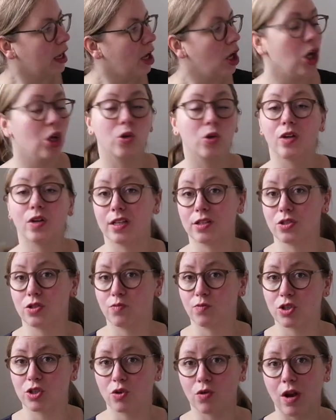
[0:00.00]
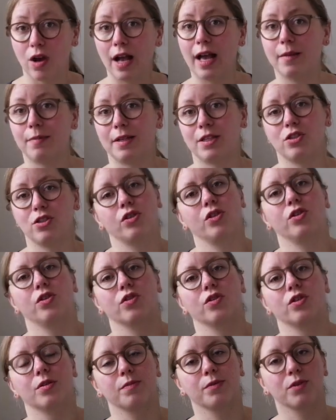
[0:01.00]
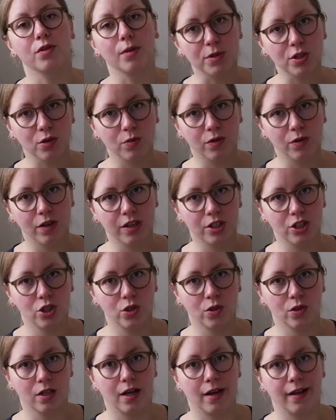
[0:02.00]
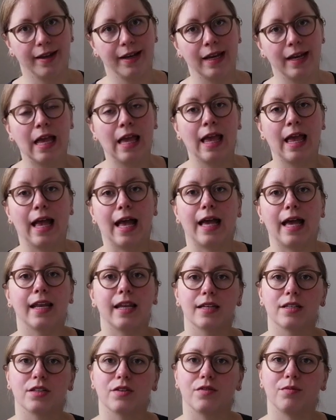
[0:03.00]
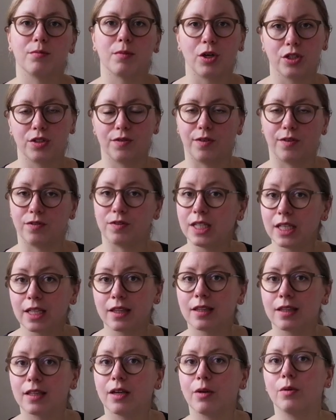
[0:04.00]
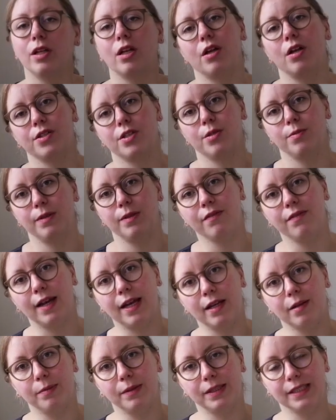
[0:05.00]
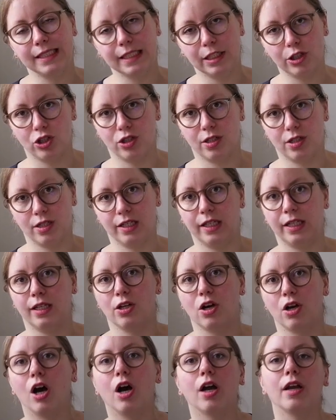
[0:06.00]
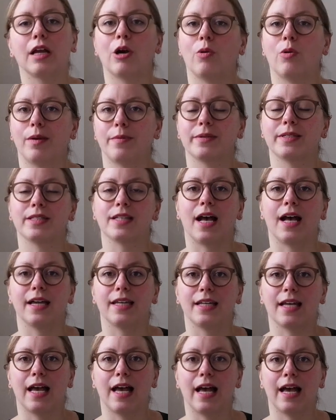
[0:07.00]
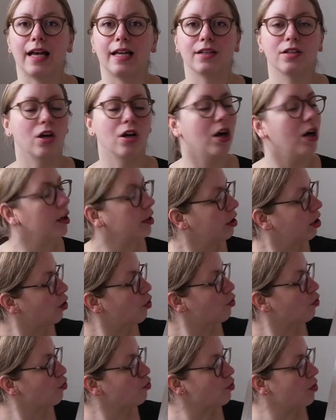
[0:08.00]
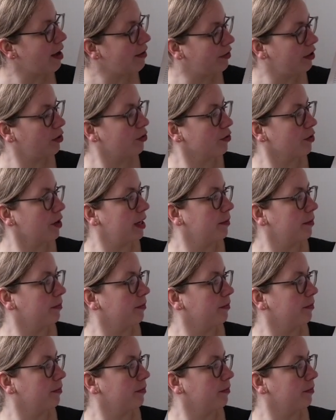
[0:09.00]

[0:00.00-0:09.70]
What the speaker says: You can subscribe and start your subscription with issue 9. And as of March 15th, it will also be available digitally on our website and on Ravelry.